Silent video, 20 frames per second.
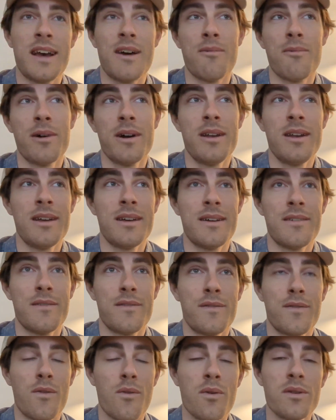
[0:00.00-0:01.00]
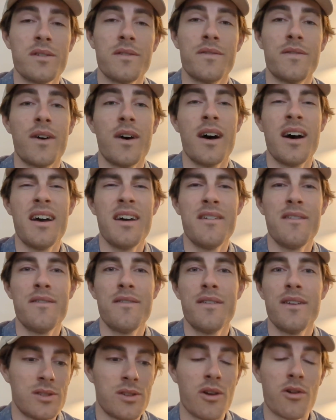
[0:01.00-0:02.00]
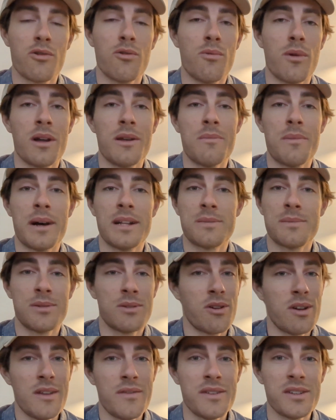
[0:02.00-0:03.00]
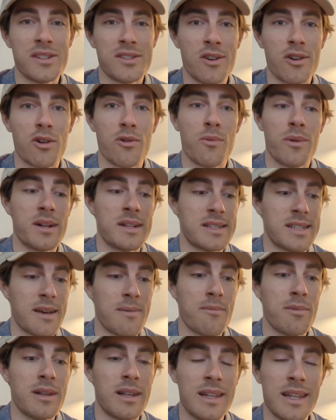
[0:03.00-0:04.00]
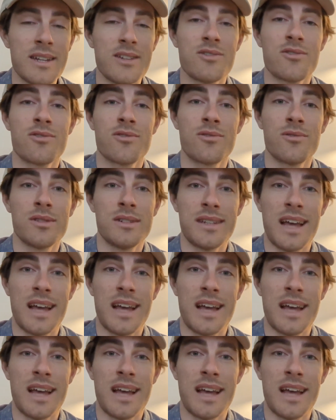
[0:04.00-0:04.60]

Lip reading: that one, 4 to 5 circle one putts, but not even just circle one, some were literal